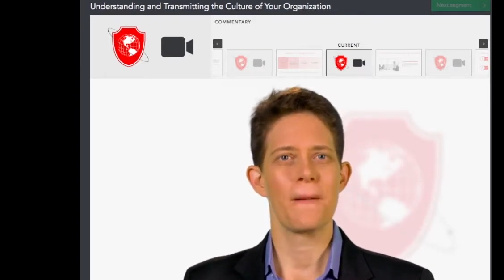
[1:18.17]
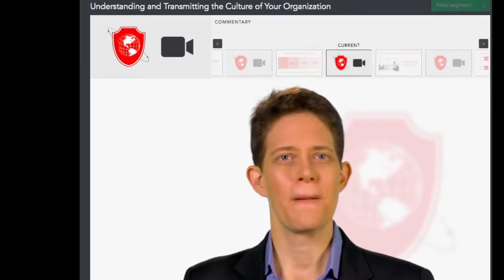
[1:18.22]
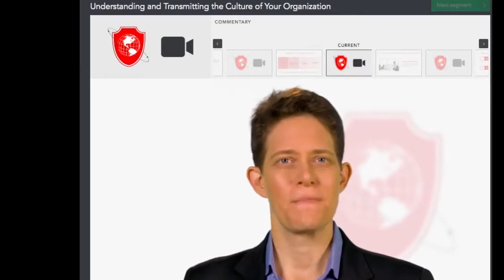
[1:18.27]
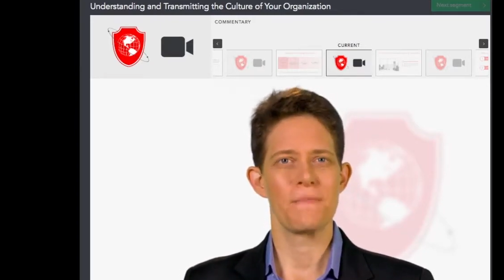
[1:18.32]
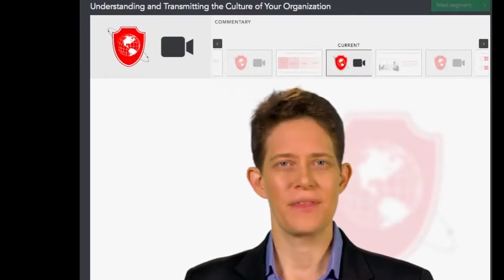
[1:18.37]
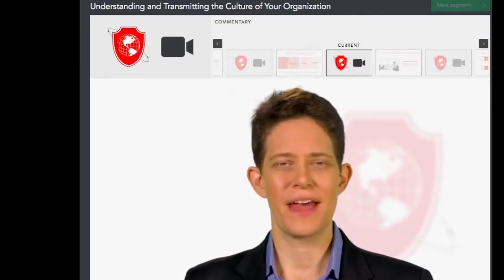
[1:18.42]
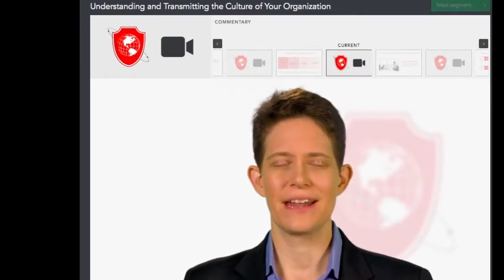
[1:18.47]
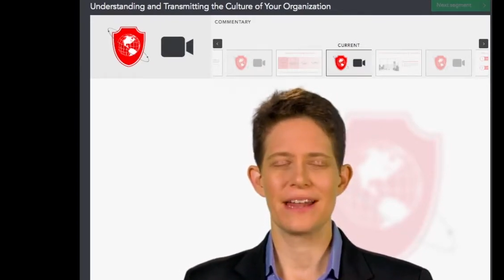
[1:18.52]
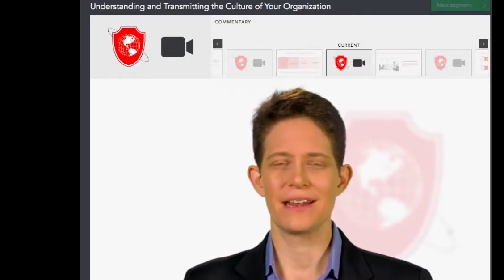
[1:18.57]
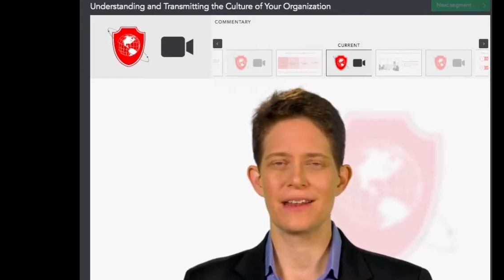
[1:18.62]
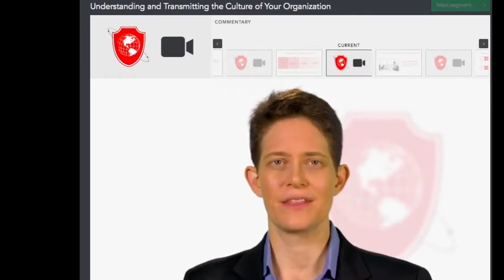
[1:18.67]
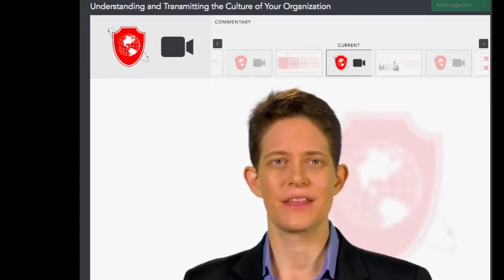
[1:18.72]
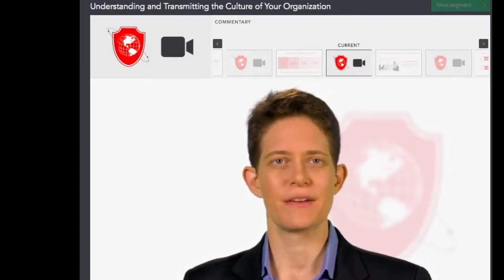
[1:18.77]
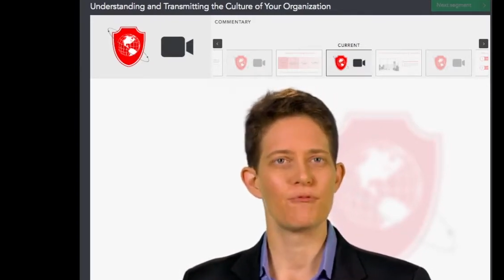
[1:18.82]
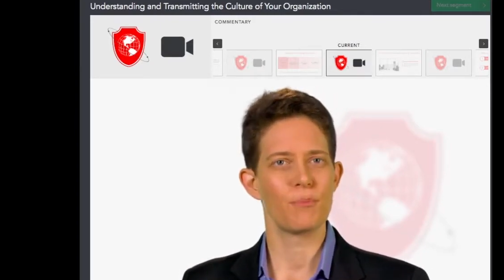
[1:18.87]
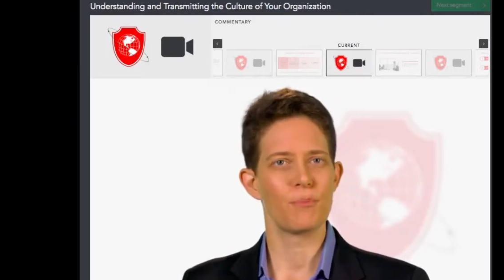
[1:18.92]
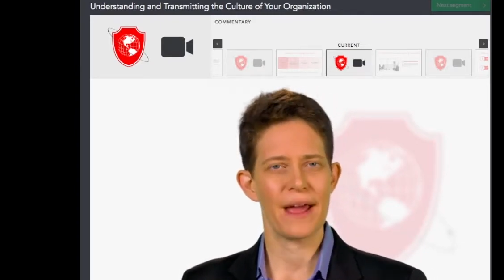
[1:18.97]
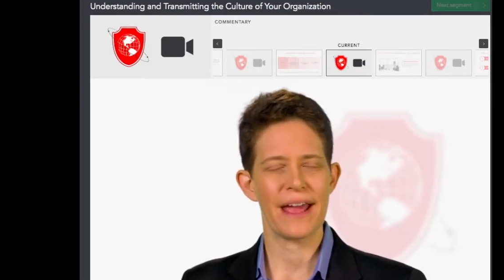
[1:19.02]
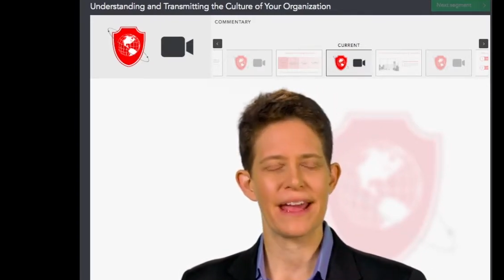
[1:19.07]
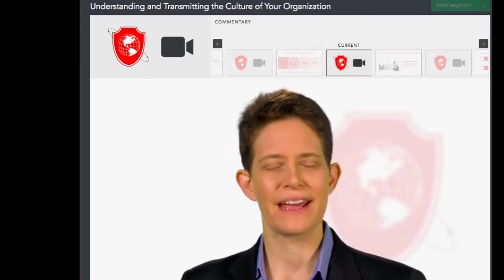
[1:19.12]
then they
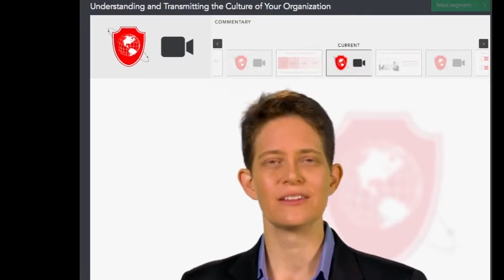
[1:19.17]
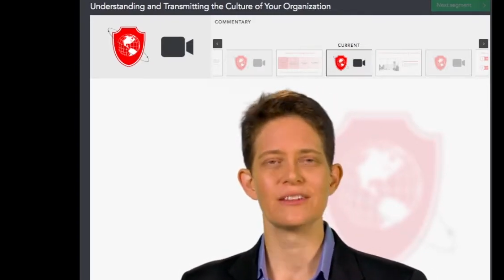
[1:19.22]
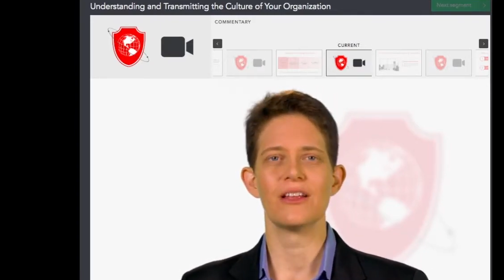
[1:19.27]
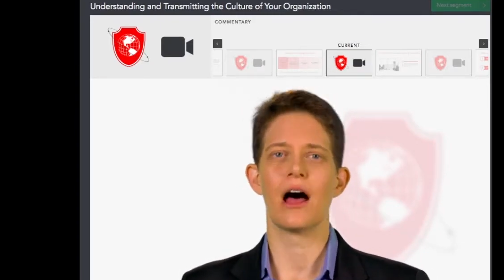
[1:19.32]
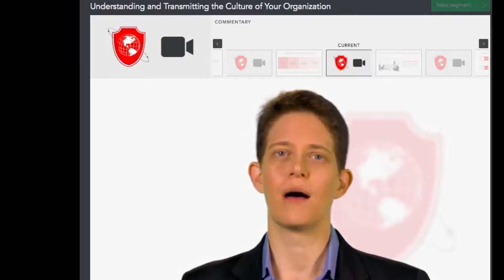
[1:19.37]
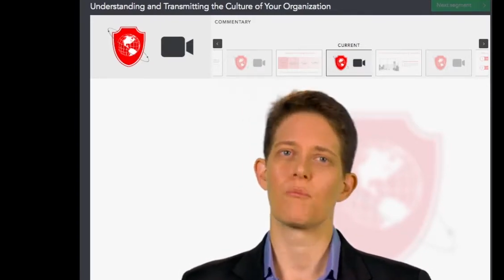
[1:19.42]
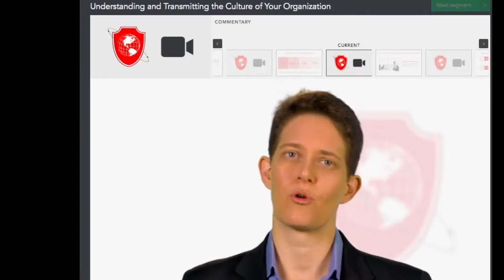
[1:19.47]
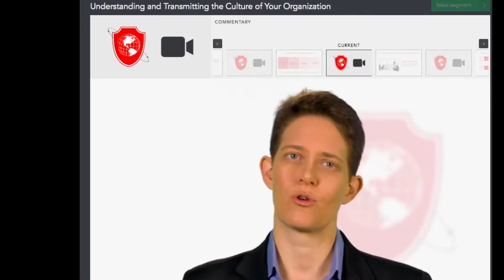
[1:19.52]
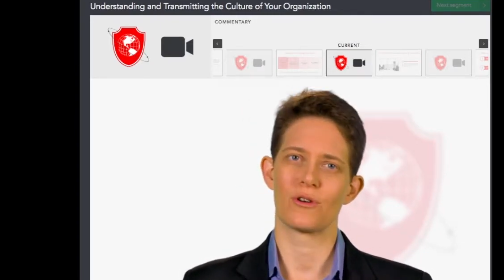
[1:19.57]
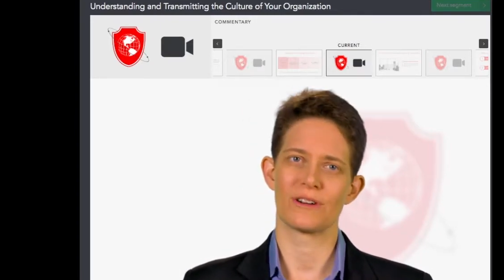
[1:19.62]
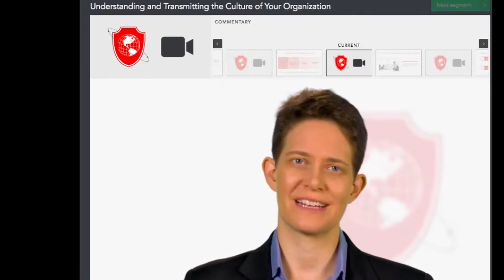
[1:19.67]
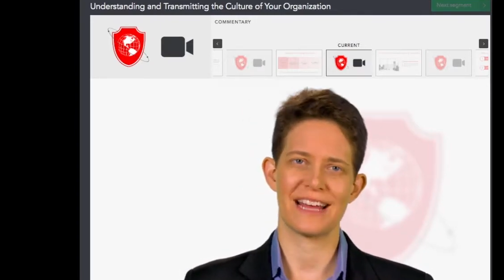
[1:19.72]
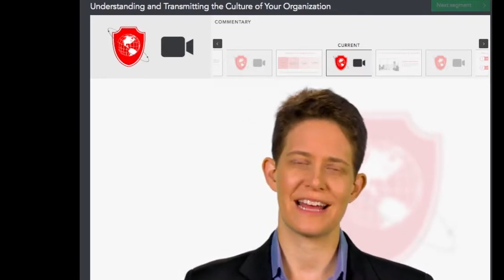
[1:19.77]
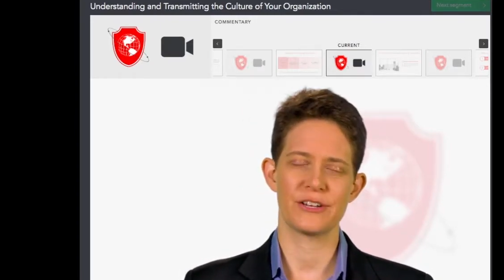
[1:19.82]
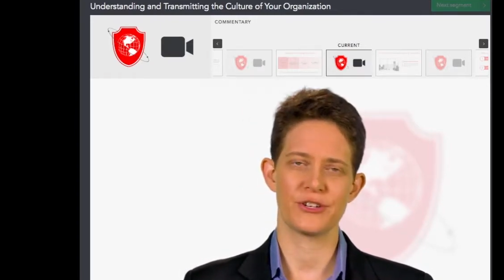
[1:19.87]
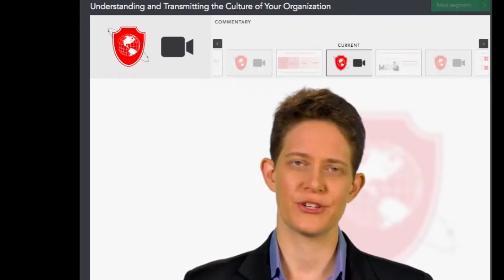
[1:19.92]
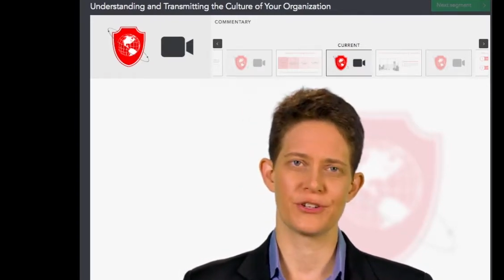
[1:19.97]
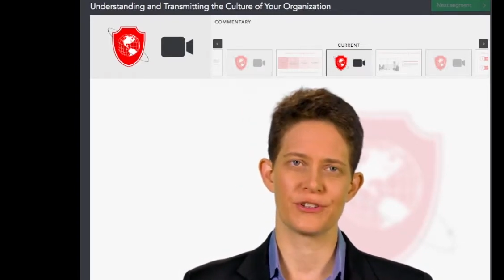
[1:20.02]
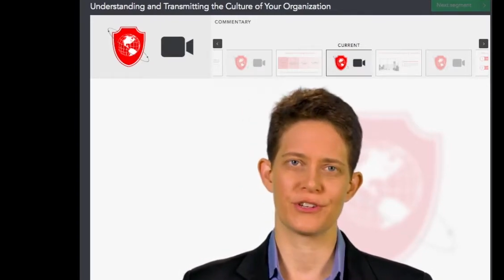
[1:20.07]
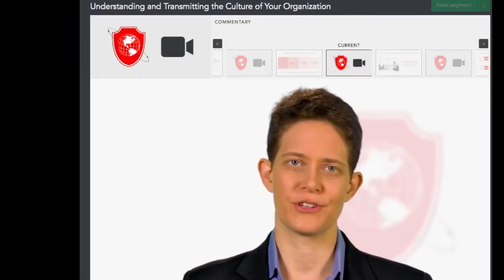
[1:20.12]
will pay a lot more
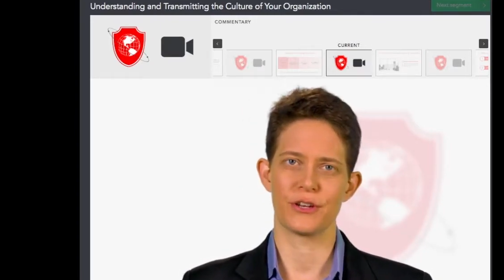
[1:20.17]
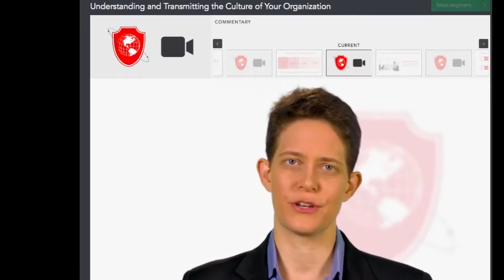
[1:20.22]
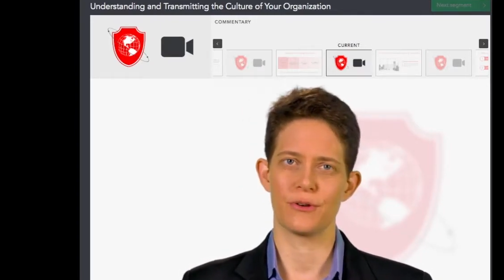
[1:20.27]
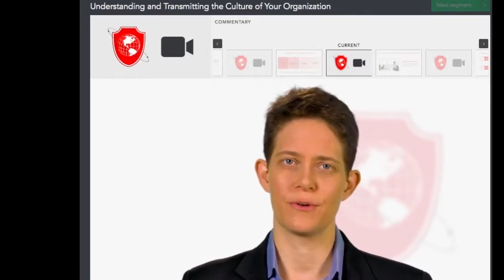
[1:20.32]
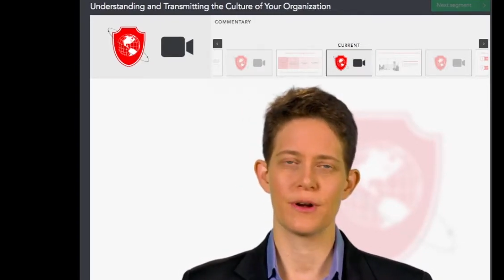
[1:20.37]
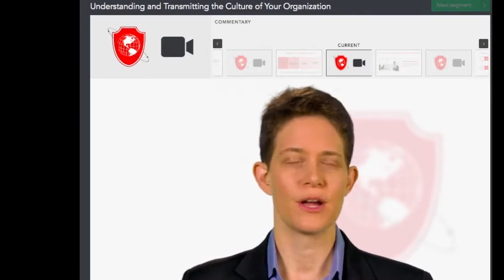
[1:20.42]
attention to you.